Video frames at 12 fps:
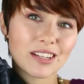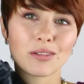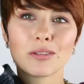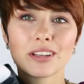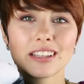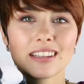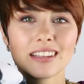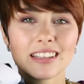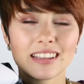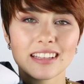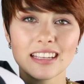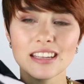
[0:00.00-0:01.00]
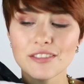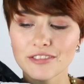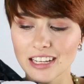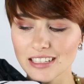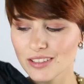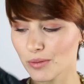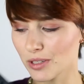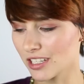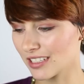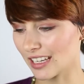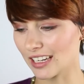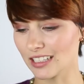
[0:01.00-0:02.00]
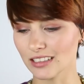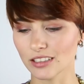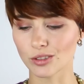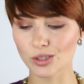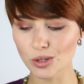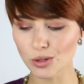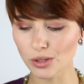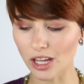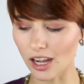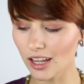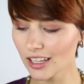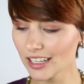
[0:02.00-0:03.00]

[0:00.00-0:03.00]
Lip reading: or in the evenings when it's getting a little cooler.